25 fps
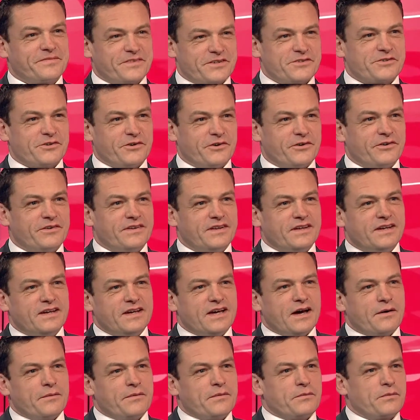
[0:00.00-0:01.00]
Sure.
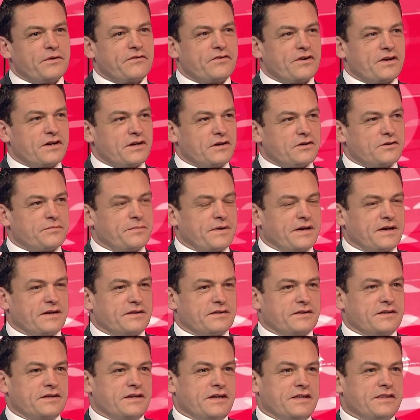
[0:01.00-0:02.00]
I mean, we've heard a lot about
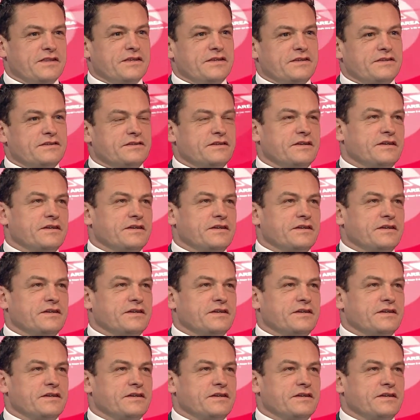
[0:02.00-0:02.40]
in